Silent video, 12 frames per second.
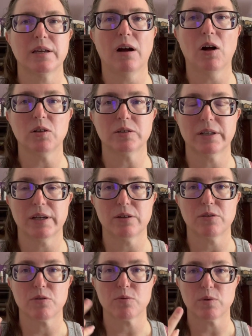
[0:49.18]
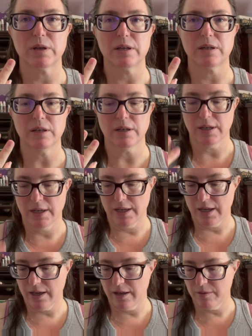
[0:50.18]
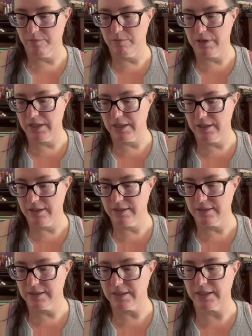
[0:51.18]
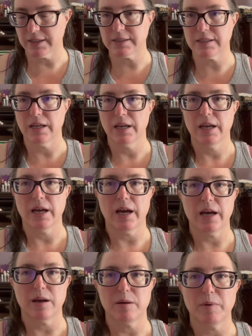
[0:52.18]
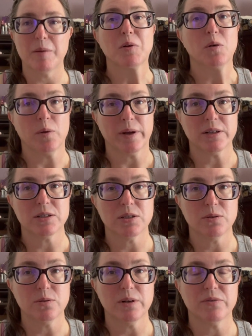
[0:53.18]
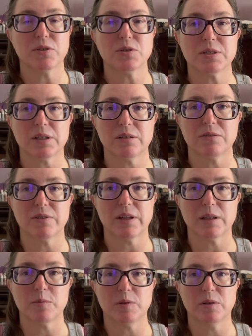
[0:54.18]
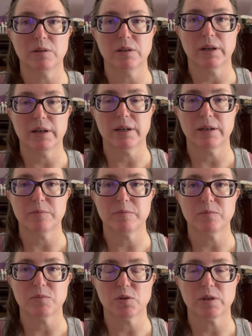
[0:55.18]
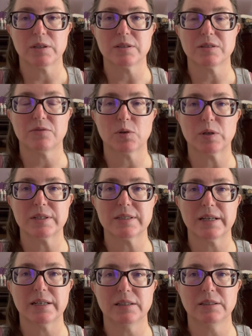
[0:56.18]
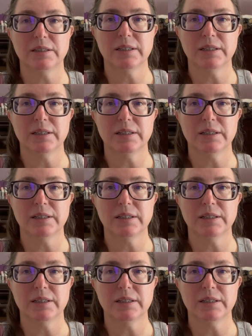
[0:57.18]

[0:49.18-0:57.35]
Holiday 3 mini sticks. I'm going to, if they're still available during the Sephora sale,